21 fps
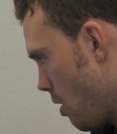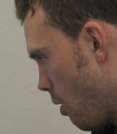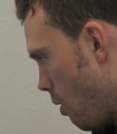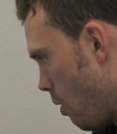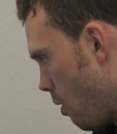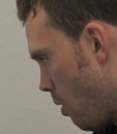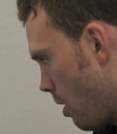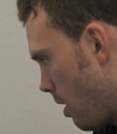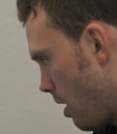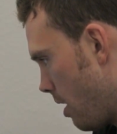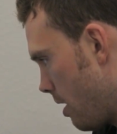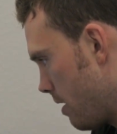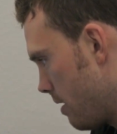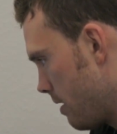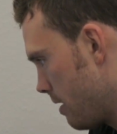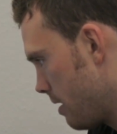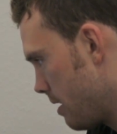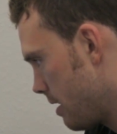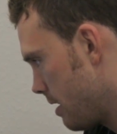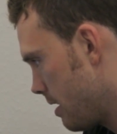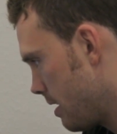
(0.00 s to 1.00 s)
or
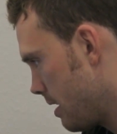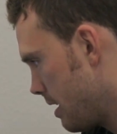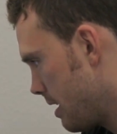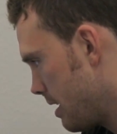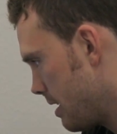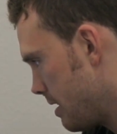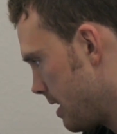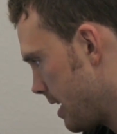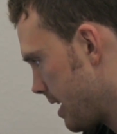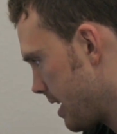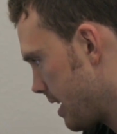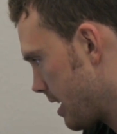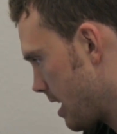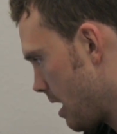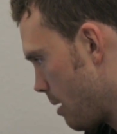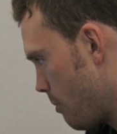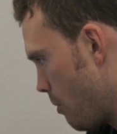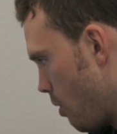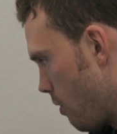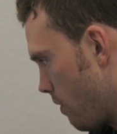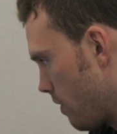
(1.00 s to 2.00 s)
they can
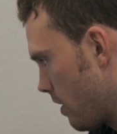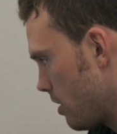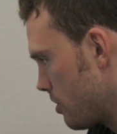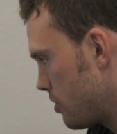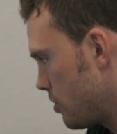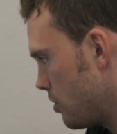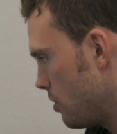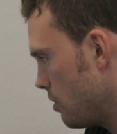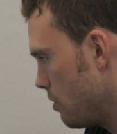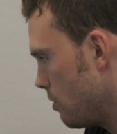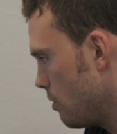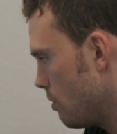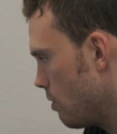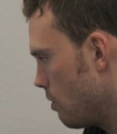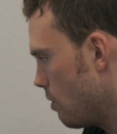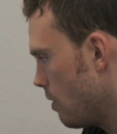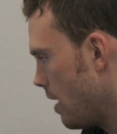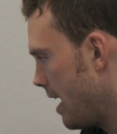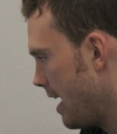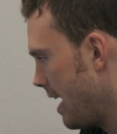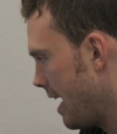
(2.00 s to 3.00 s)
come over
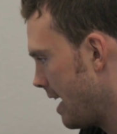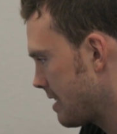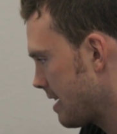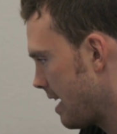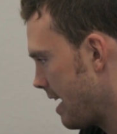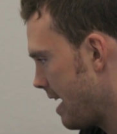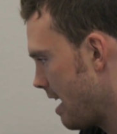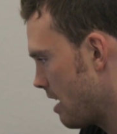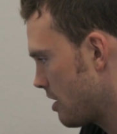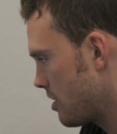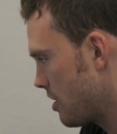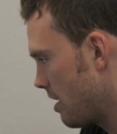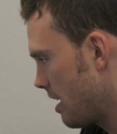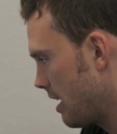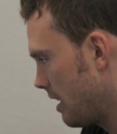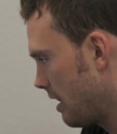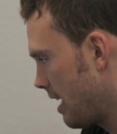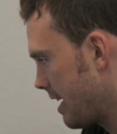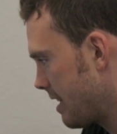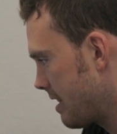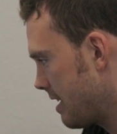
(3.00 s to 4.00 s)
to an anti-air
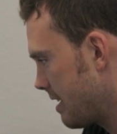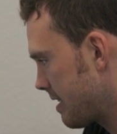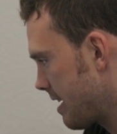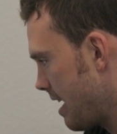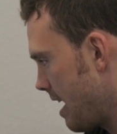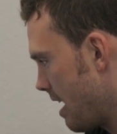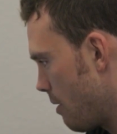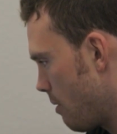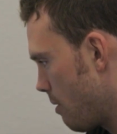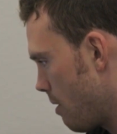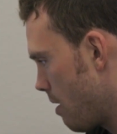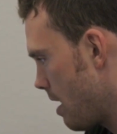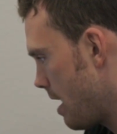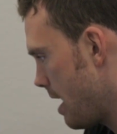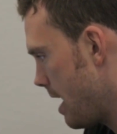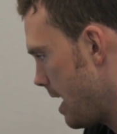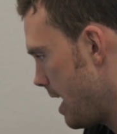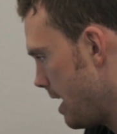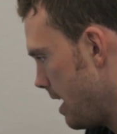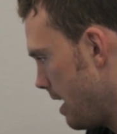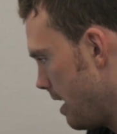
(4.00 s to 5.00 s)
turret like this guy
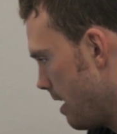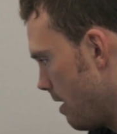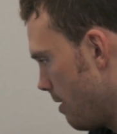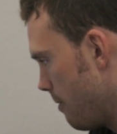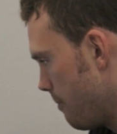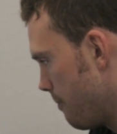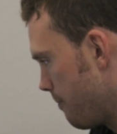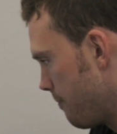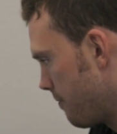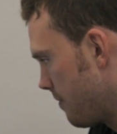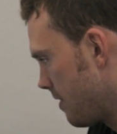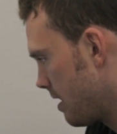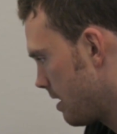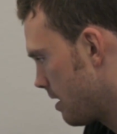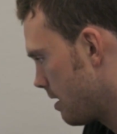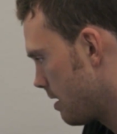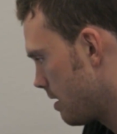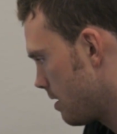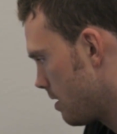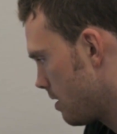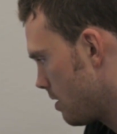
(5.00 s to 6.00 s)
right here.
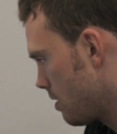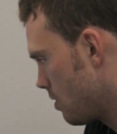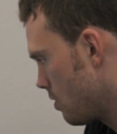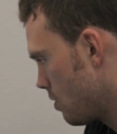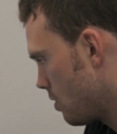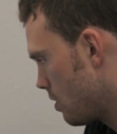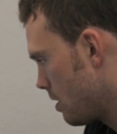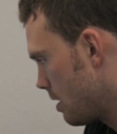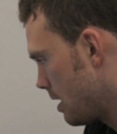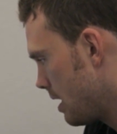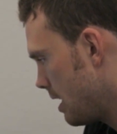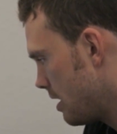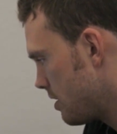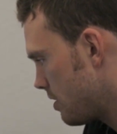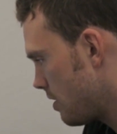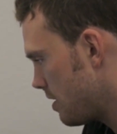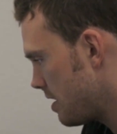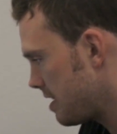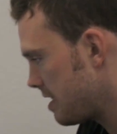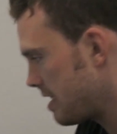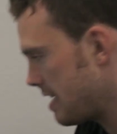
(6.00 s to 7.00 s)

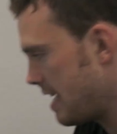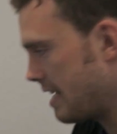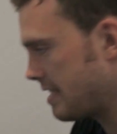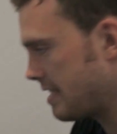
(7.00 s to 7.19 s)
So this is an